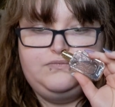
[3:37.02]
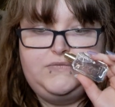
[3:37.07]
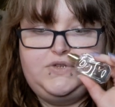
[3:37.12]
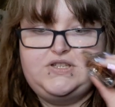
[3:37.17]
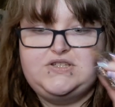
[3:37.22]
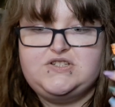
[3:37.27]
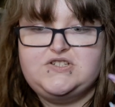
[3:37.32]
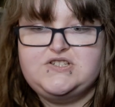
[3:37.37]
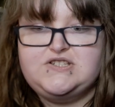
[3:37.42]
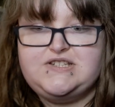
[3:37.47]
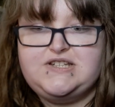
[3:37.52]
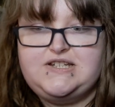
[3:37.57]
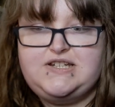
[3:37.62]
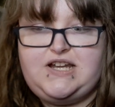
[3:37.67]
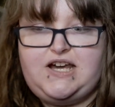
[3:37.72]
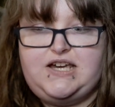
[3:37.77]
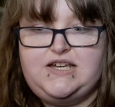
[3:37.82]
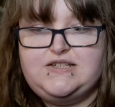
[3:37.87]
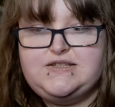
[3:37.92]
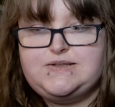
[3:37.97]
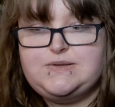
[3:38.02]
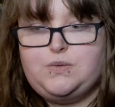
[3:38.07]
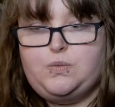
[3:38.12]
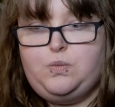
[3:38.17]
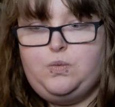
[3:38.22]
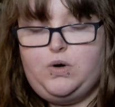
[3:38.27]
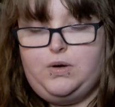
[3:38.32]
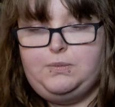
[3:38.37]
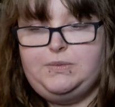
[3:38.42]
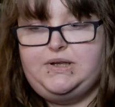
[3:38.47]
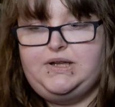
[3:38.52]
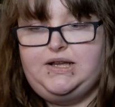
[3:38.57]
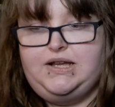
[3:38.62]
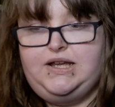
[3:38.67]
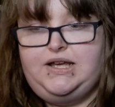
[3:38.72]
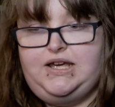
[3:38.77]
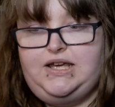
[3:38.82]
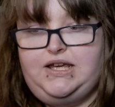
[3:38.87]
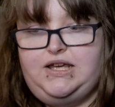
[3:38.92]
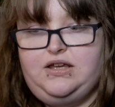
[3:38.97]
It's just a nice
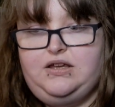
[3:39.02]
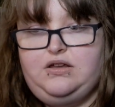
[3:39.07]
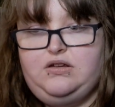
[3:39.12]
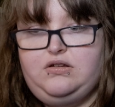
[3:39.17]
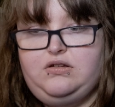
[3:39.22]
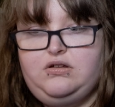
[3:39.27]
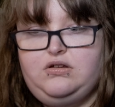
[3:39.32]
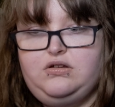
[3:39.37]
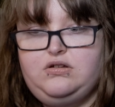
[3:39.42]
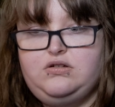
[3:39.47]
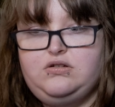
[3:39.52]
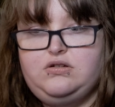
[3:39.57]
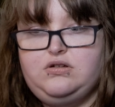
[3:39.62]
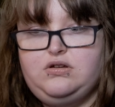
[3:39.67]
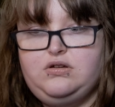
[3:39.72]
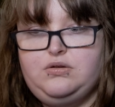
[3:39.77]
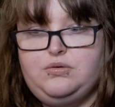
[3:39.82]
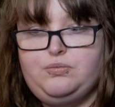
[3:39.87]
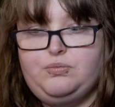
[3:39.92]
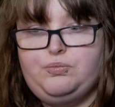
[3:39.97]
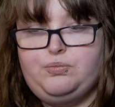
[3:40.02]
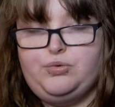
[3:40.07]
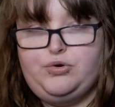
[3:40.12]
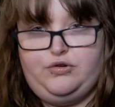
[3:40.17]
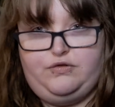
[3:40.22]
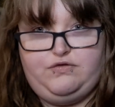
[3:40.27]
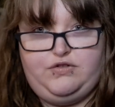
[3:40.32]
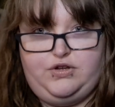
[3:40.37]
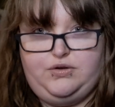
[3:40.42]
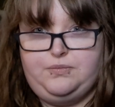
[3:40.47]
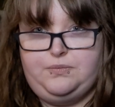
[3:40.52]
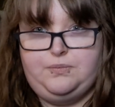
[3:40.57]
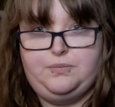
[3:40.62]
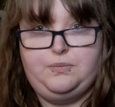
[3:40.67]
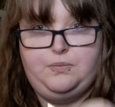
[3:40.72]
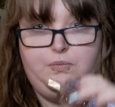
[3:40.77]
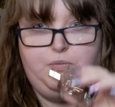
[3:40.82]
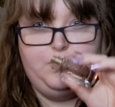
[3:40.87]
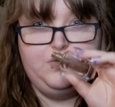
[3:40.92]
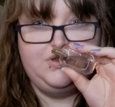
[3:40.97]
womanly perfume
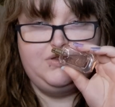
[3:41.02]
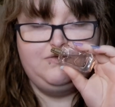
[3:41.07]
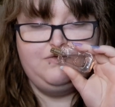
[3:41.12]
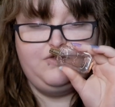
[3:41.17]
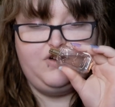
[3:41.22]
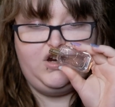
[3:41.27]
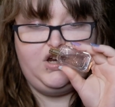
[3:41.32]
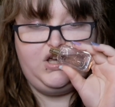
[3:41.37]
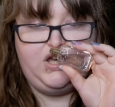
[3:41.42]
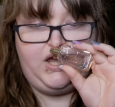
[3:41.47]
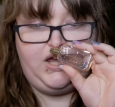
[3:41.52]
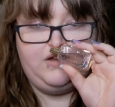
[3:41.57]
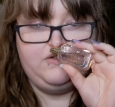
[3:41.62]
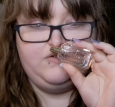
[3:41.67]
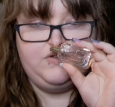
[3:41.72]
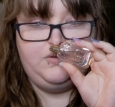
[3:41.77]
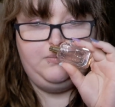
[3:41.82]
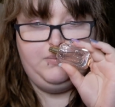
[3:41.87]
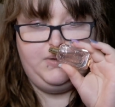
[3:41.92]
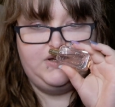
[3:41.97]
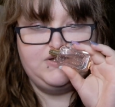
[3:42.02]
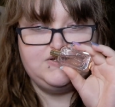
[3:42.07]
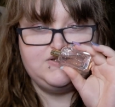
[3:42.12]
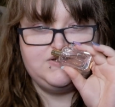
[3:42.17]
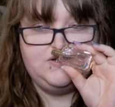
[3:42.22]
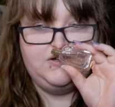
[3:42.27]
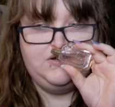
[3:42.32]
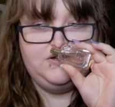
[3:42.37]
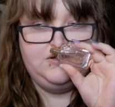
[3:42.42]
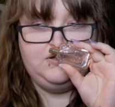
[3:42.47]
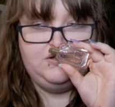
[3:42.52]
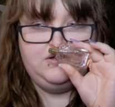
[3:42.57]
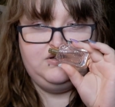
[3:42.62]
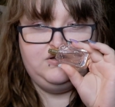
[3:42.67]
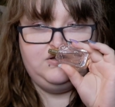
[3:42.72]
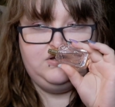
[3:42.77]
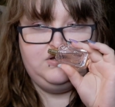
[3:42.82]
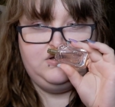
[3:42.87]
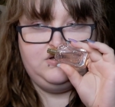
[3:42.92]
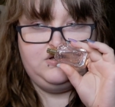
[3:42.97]
with very heavy musk
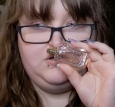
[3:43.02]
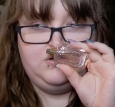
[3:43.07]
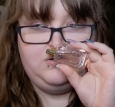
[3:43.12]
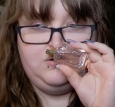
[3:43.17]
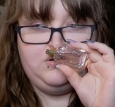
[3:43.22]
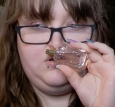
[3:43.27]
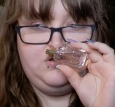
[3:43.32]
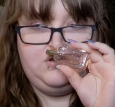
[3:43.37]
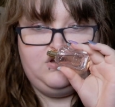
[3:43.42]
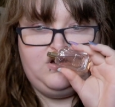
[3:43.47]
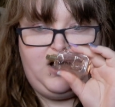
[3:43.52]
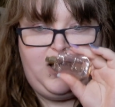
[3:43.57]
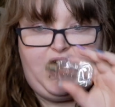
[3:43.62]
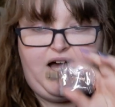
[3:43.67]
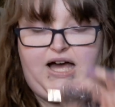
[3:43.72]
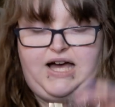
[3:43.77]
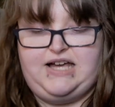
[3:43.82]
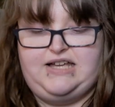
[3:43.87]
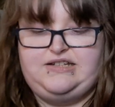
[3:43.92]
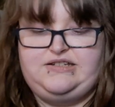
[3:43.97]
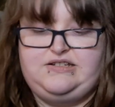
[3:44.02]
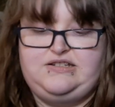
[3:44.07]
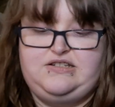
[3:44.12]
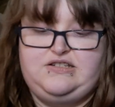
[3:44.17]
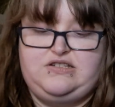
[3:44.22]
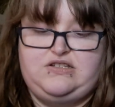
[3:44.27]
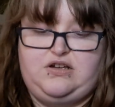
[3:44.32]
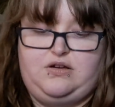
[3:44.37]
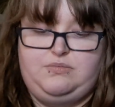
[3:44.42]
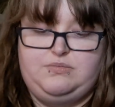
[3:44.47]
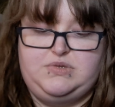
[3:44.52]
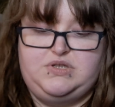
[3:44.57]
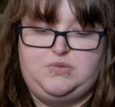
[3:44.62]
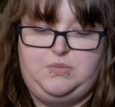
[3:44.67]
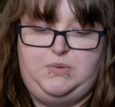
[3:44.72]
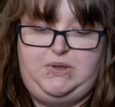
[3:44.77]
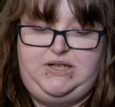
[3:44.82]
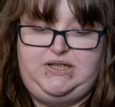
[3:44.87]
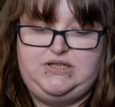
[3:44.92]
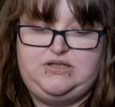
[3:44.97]
and some
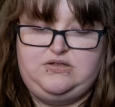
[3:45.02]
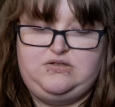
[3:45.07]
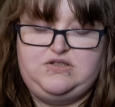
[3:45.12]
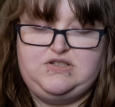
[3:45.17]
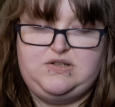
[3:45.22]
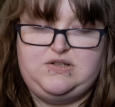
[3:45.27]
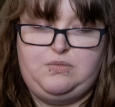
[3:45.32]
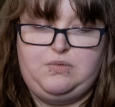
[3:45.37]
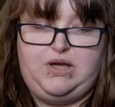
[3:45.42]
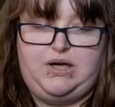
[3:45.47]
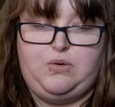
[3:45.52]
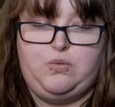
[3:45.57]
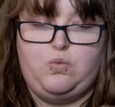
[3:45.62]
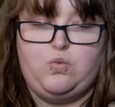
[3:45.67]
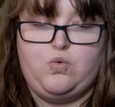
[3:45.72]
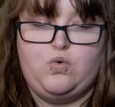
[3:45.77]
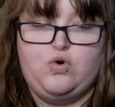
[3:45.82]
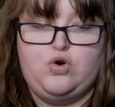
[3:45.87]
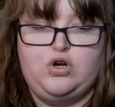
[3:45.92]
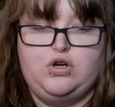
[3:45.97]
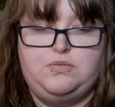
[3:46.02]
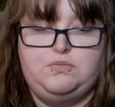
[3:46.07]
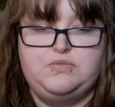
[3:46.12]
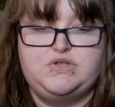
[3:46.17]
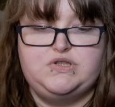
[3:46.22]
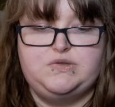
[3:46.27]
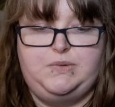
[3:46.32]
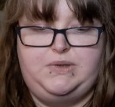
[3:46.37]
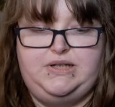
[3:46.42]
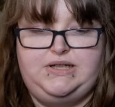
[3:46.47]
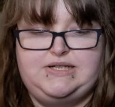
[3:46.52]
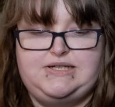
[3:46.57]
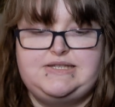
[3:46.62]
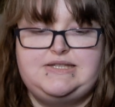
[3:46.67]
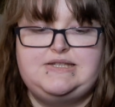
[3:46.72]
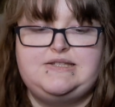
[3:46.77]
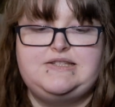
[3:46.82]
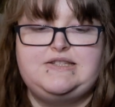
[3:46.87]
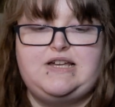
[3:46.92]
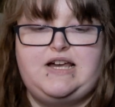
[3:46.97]
warm
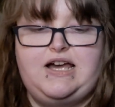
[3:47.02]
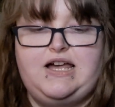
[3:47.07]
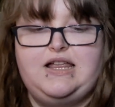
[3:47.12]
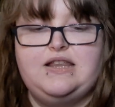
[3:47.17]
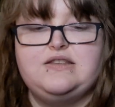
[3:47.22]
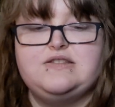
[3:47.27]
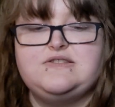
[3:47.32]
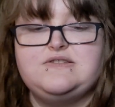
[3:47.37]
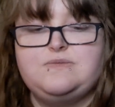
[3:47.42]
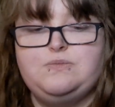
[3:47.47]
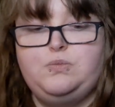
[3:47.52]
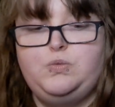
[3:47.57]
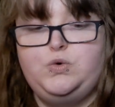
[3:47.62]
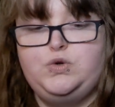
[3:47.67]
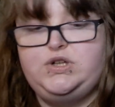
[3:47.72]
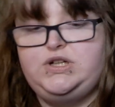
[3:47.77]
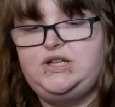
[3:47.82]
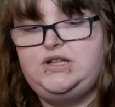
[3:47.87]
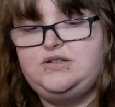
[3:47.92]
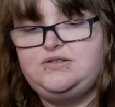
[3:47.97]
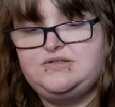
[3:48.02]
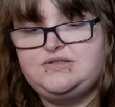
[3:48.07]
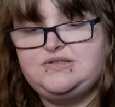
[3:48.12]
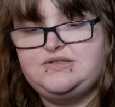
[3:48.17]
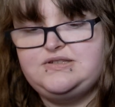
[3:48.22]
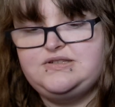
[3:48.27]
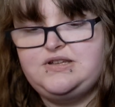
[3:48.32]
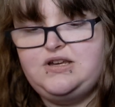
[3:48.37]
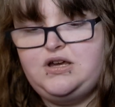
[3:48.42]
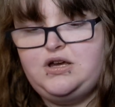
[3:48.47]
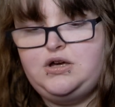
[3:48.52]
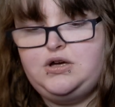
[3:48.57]
sweetness and some woodiness.